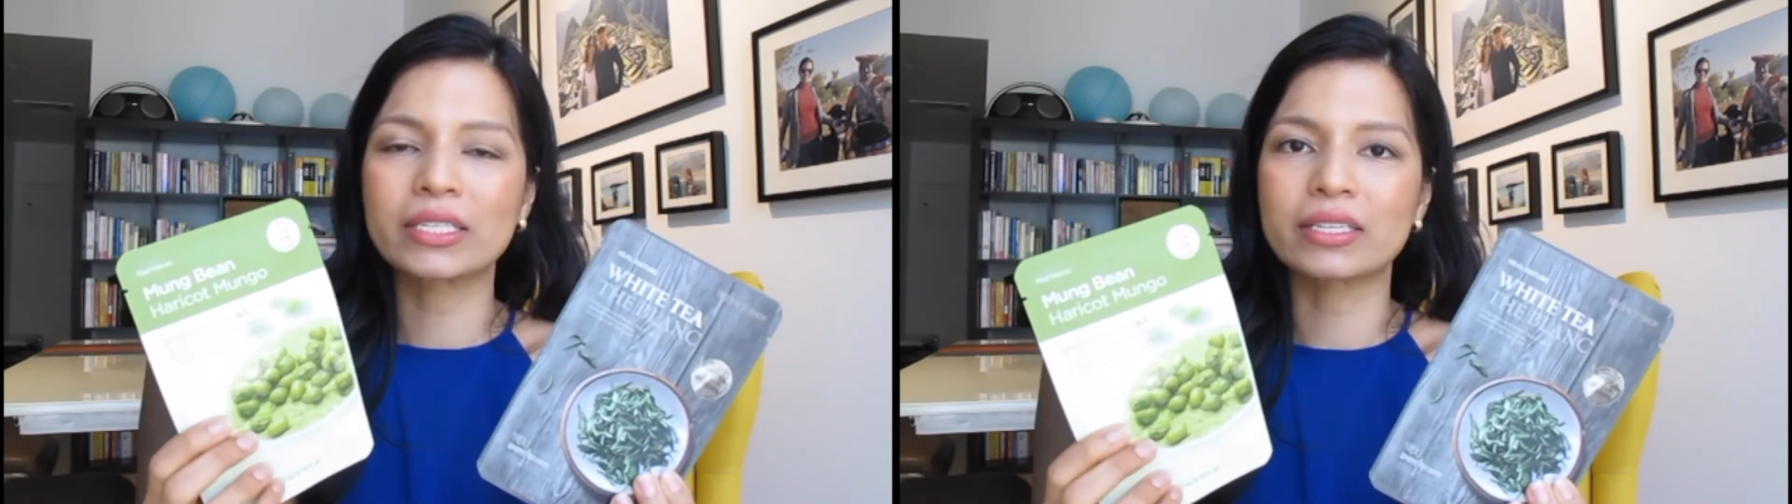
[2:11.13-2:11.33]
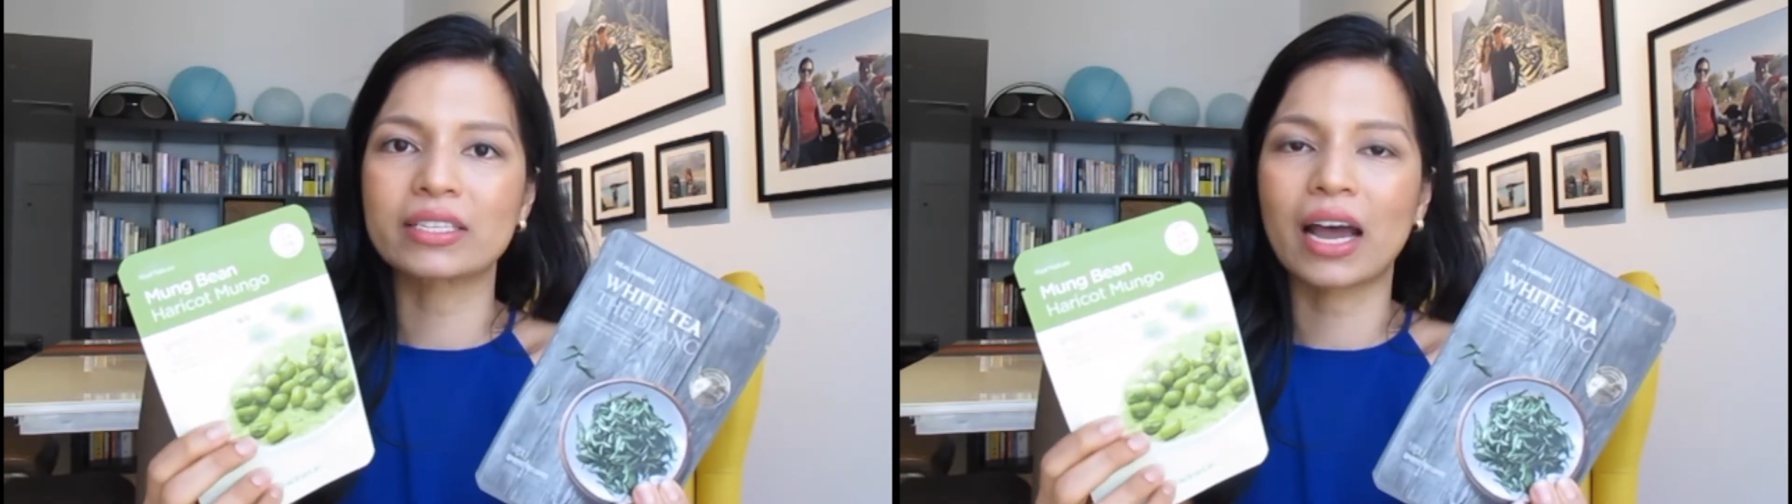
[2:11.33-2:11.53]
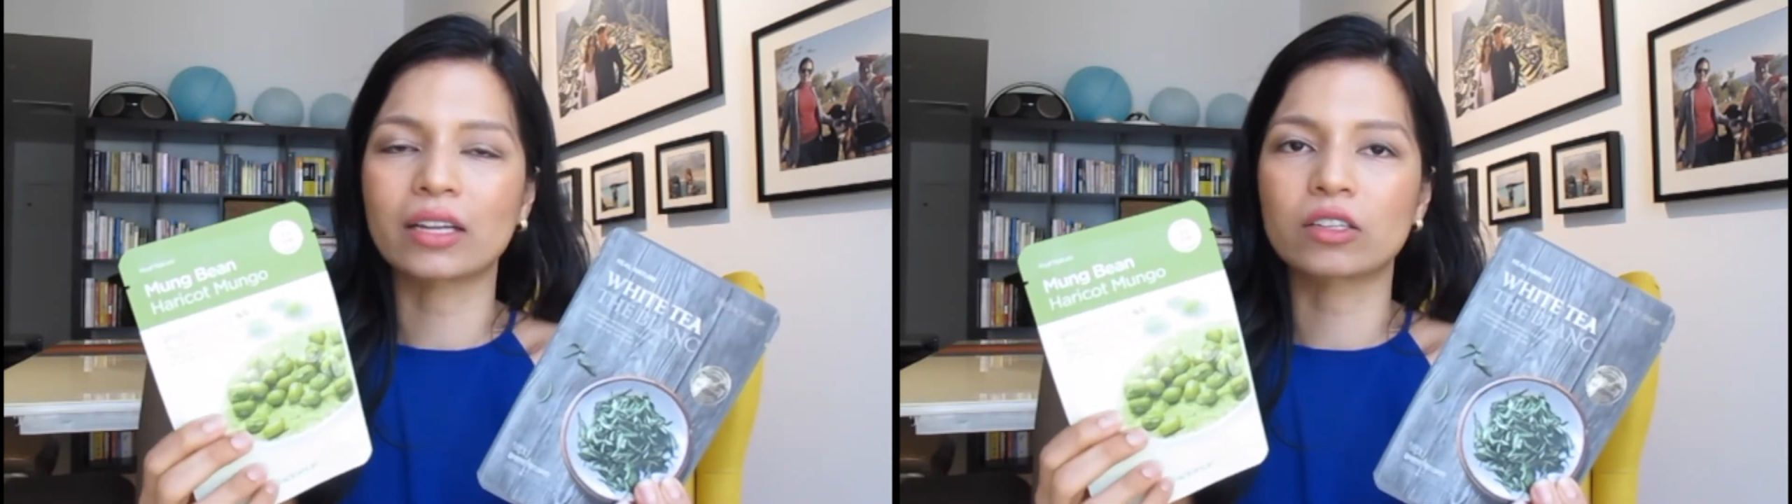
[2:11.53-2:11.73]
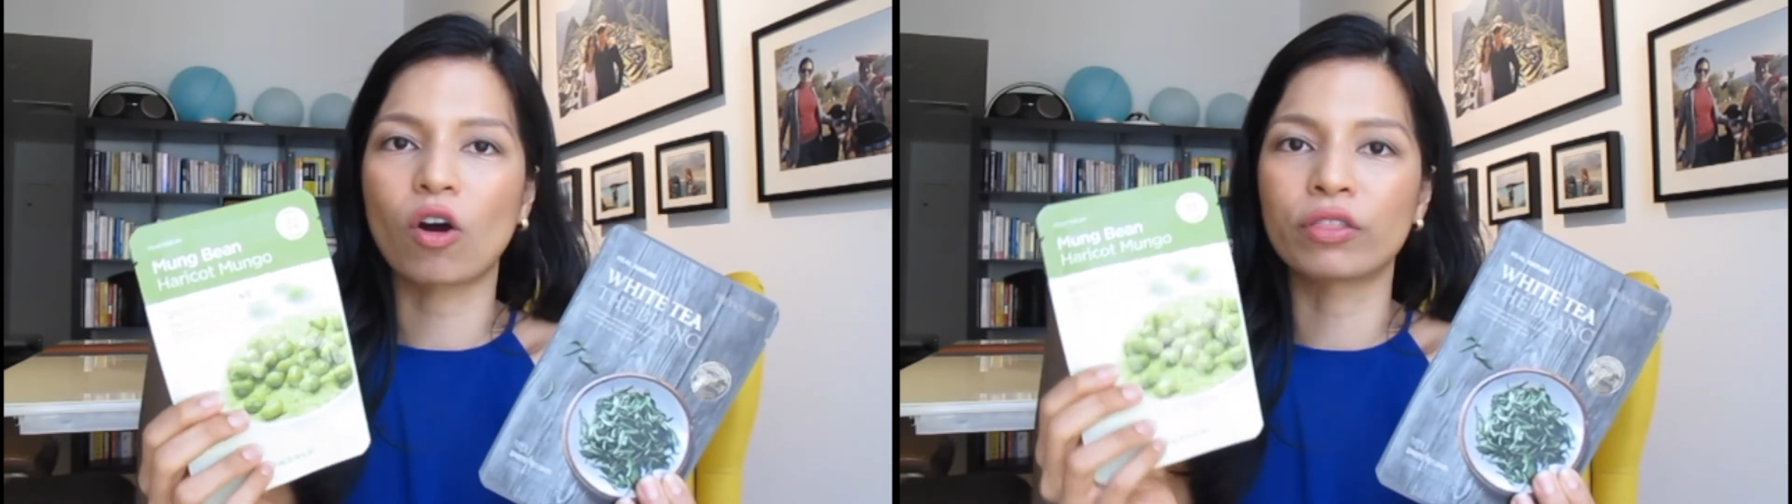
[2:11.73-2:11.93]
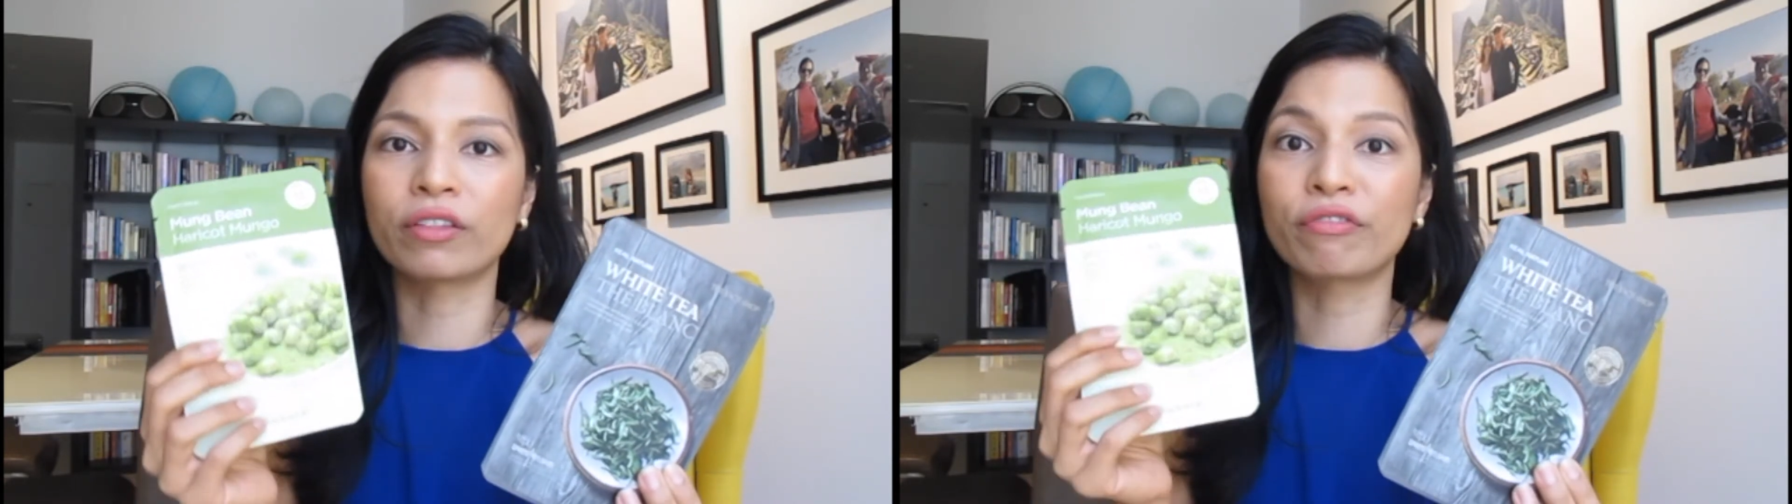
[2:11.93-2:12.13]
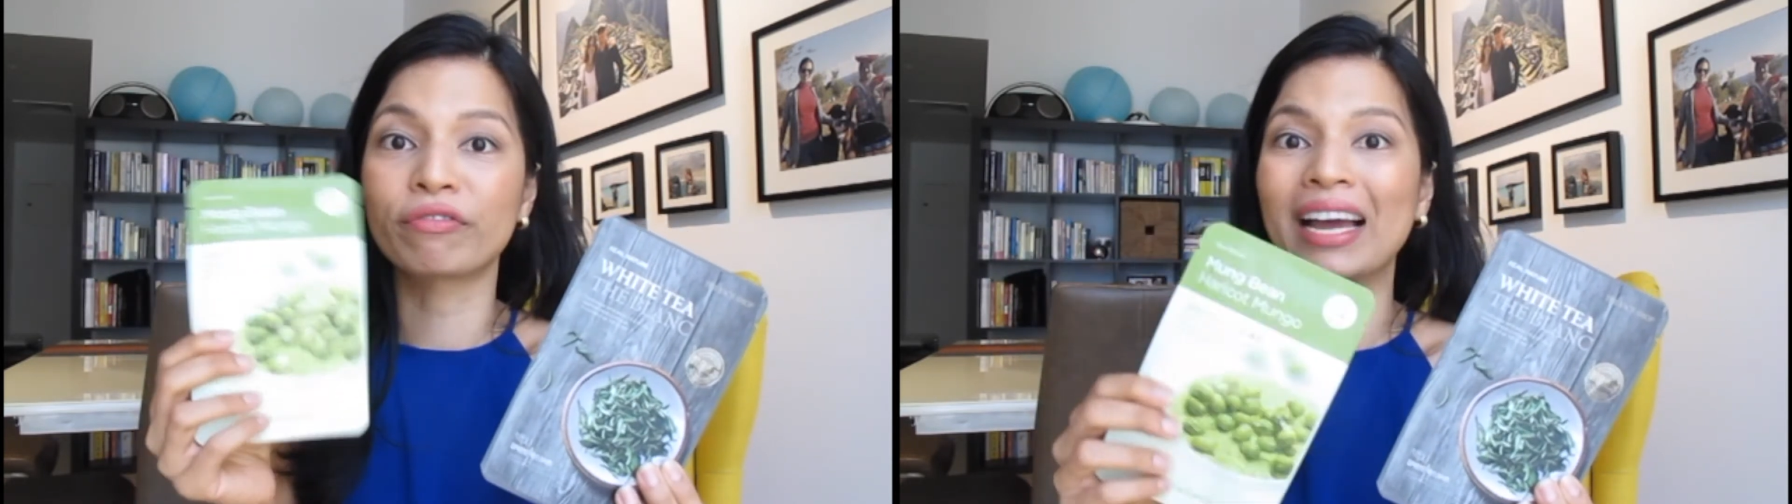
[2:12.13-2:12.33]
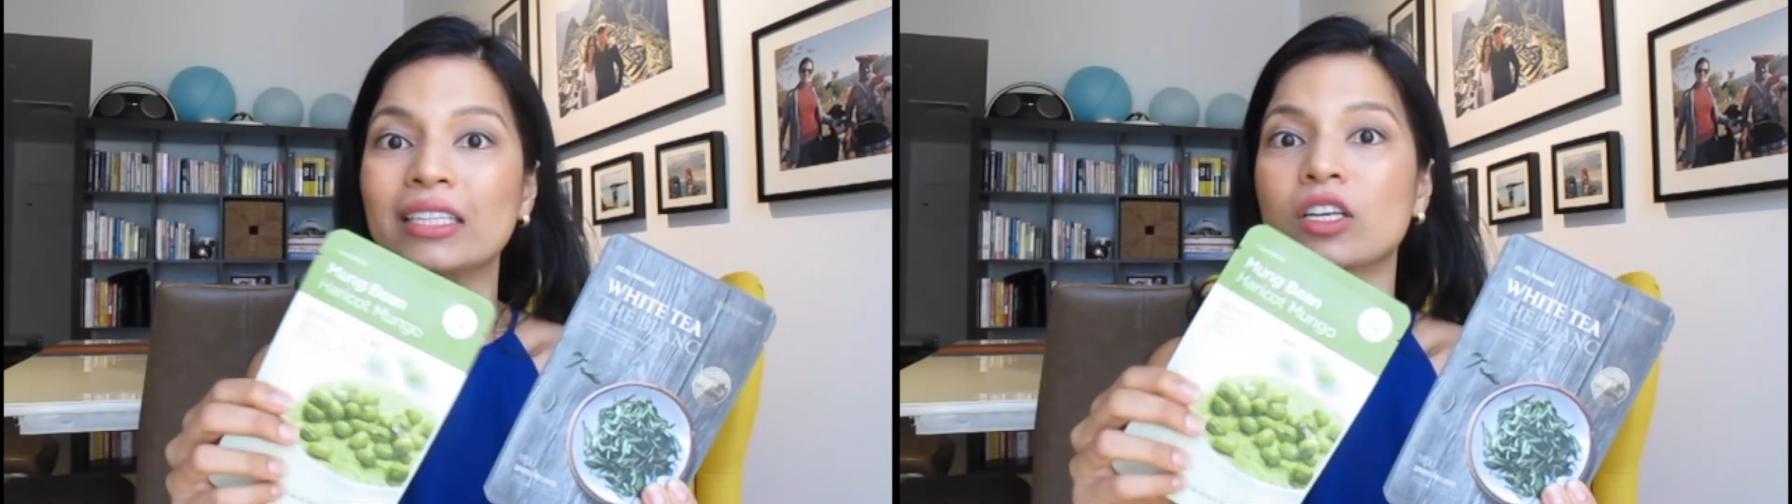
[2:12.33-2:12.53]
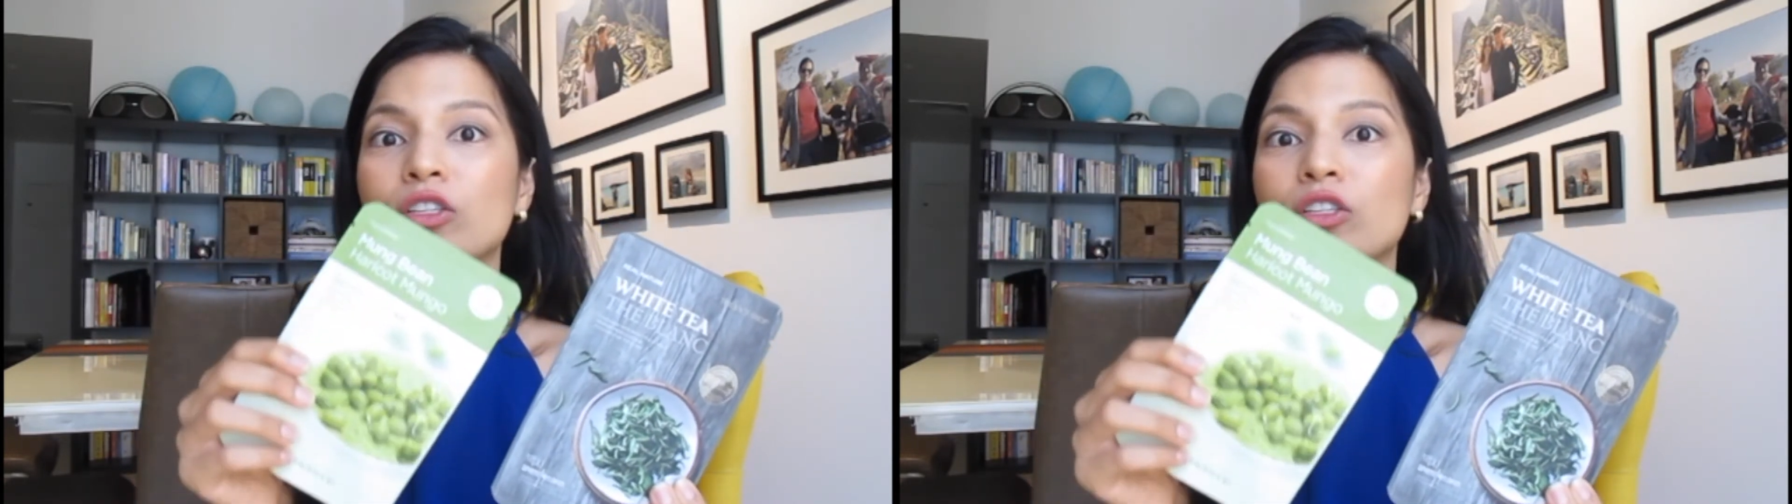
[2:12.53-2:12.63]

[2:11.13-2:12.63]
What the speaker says: is that on the flight